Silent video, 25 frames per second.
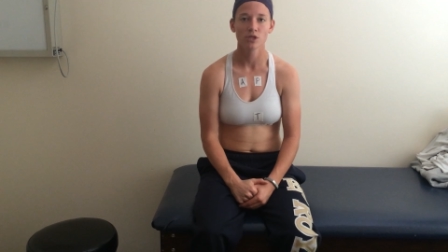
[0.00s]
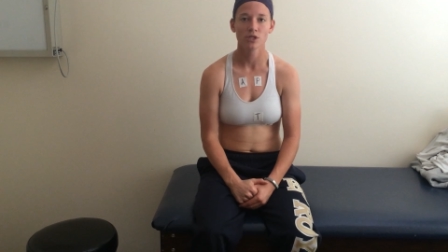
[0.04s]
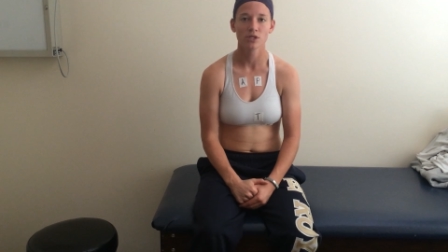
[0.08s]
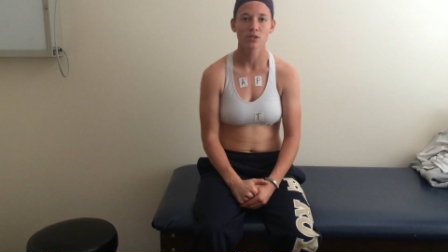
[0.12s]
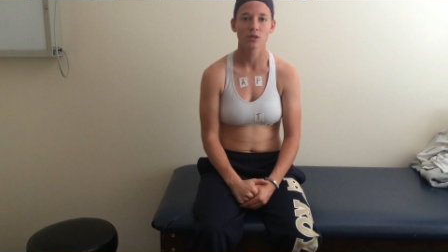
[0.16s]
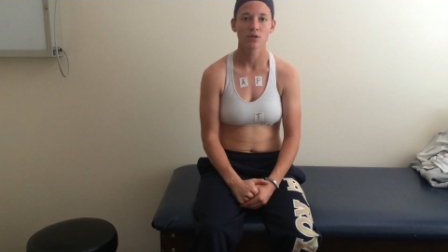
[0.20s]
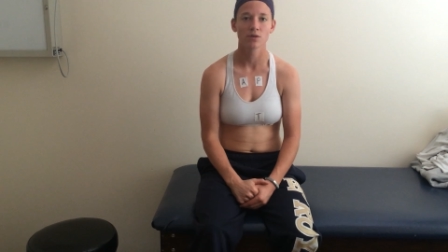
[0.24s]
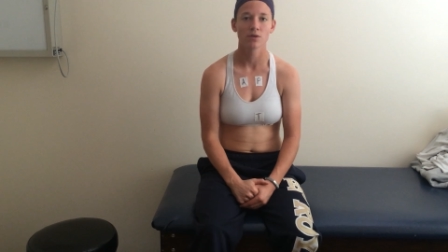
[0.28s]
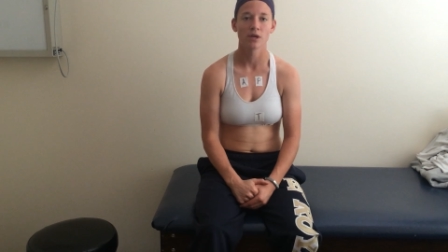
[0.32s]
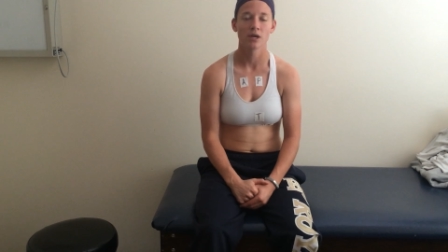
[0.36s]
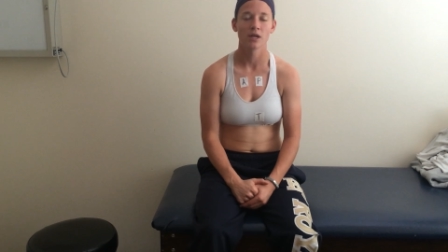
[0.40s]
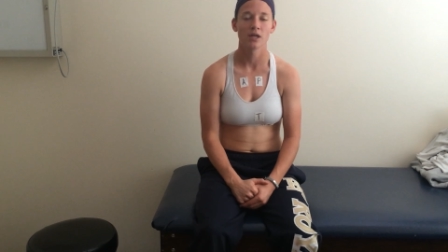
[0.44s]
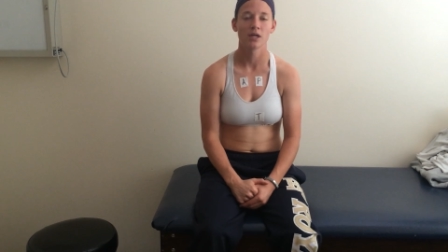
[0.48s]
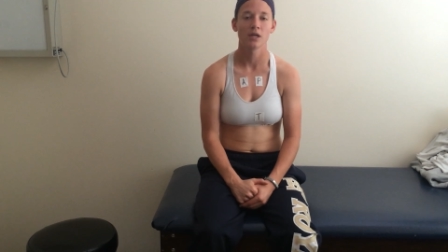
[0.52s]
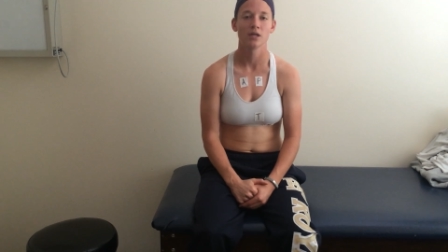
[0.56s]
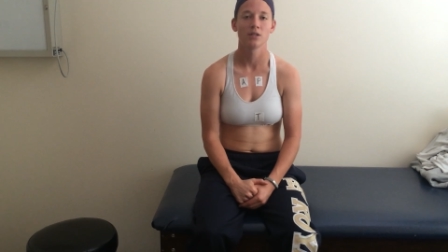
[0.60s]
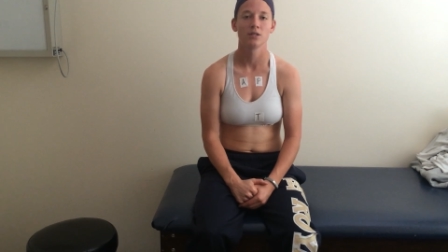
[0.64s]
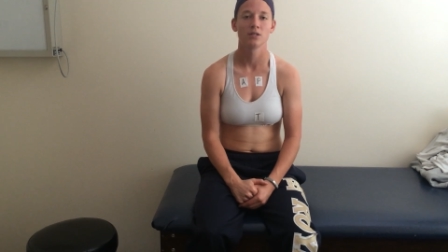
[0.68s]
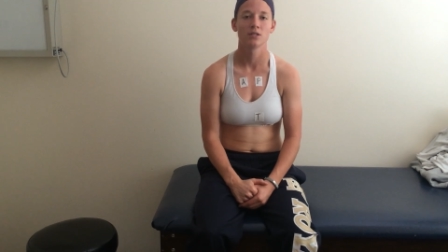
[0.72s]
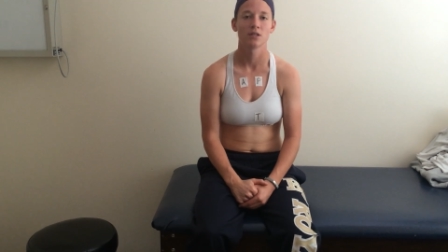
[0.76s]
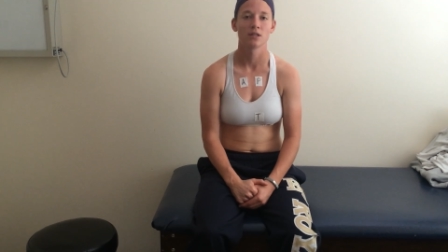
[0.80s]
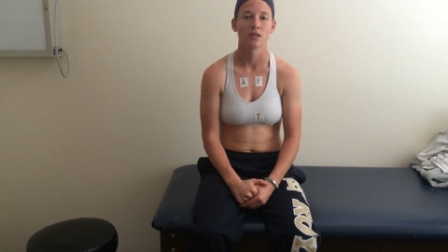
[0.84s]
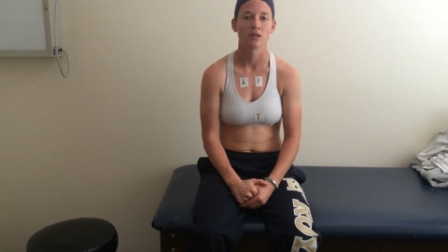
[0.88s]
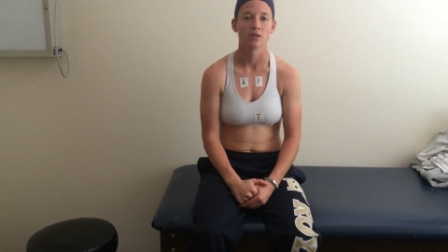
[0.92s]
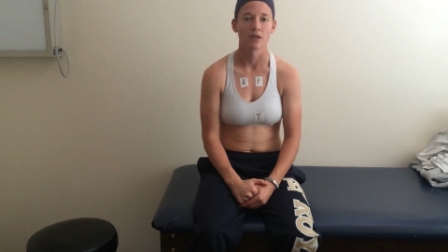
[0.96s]
is located
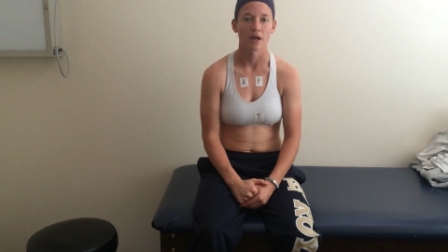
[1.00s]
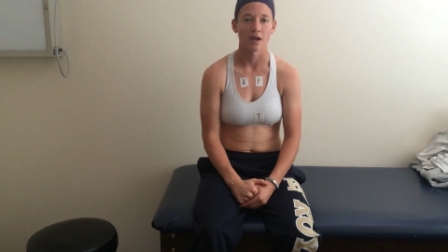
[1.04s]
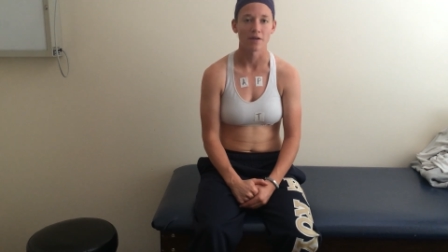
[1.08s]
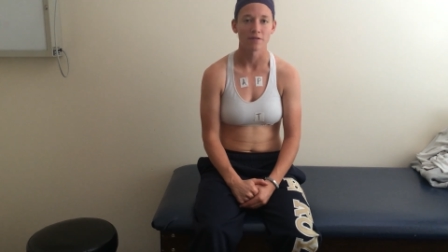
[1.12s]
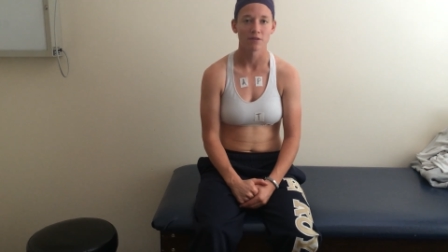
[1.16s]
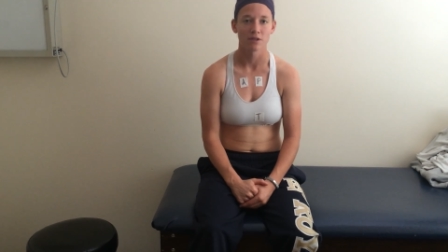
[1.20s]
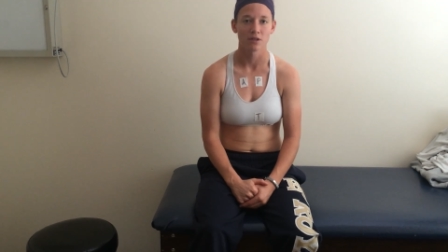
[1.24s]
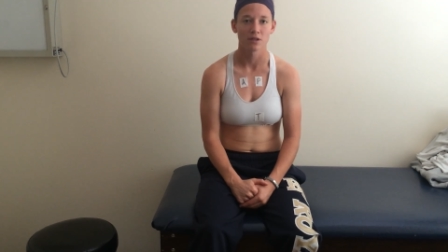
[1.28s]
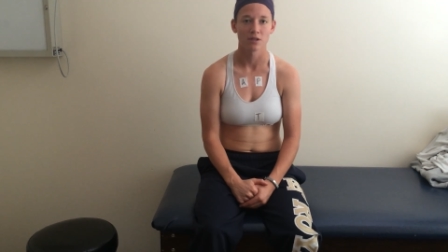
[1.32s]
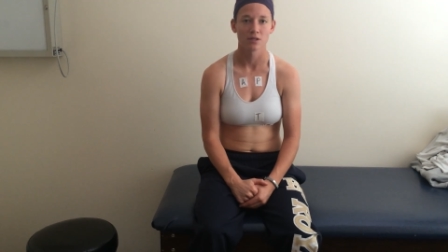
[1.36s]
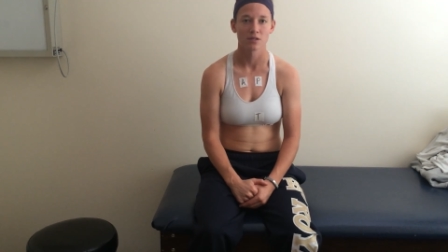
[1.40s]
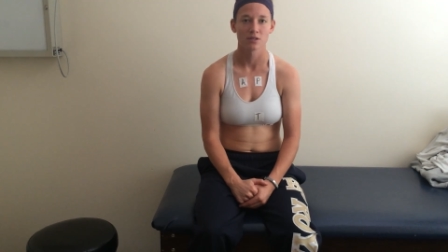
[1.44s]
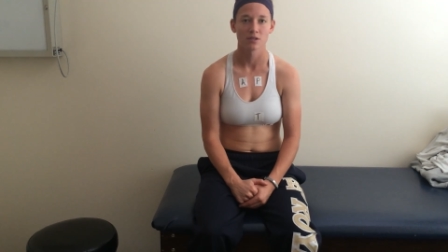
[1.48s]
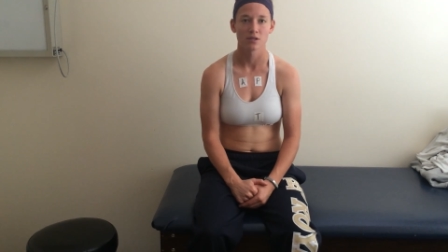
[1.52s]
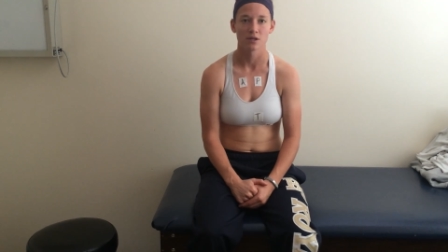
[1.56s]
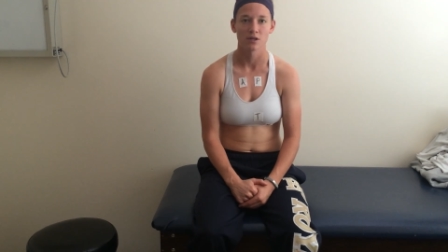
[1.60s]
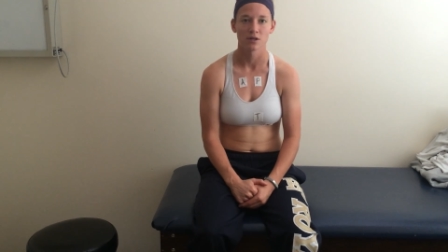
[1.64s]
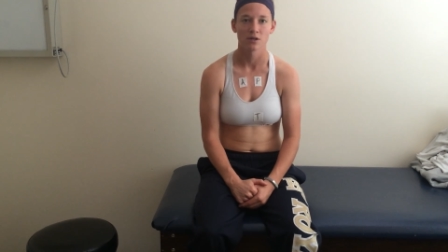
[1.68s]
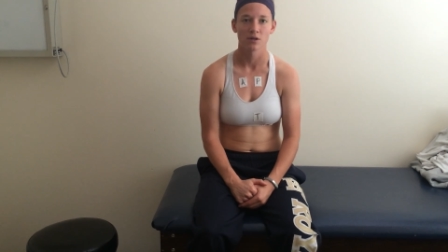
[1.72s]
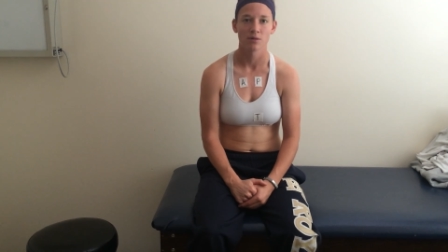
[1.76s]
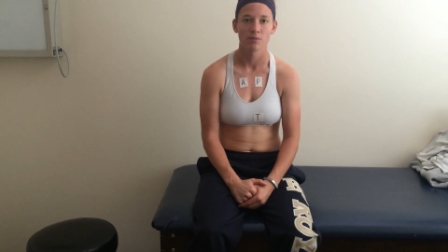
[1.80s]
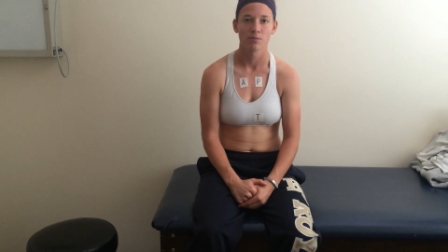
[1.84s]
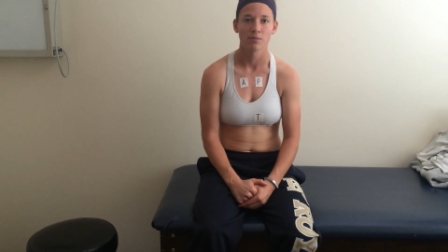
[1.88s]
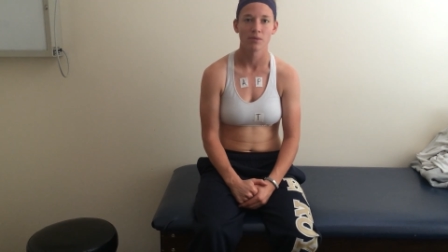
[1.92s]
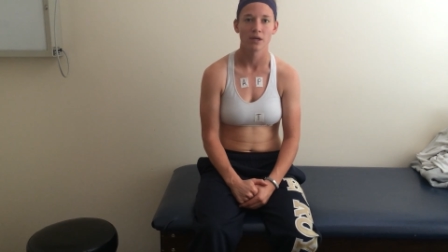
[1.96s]
to the left of the
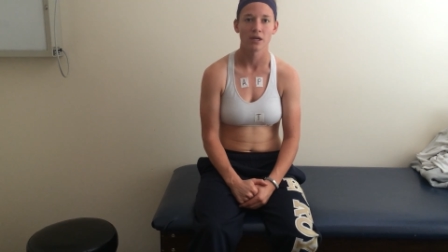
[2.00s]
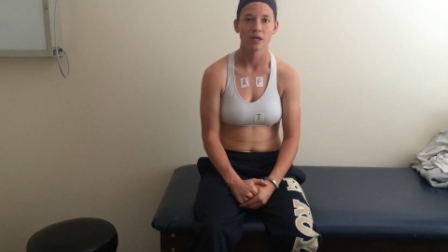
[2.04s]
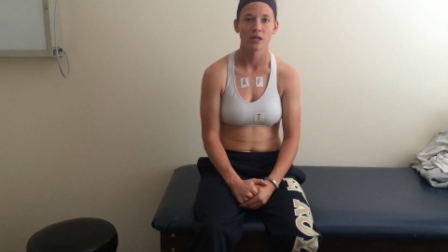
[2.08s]
sternum